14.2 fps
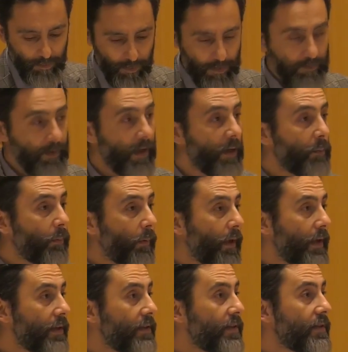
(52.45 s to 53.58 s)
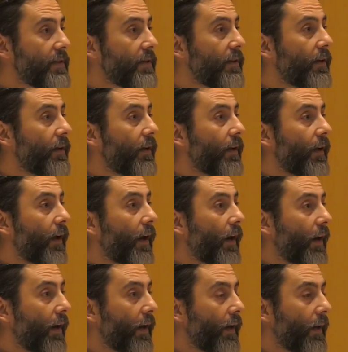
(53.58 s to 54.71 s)
they take place
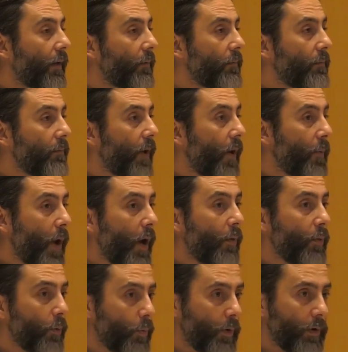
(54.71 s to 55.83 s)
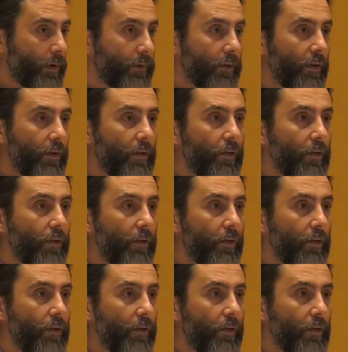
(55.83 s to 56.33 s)
um, around the world.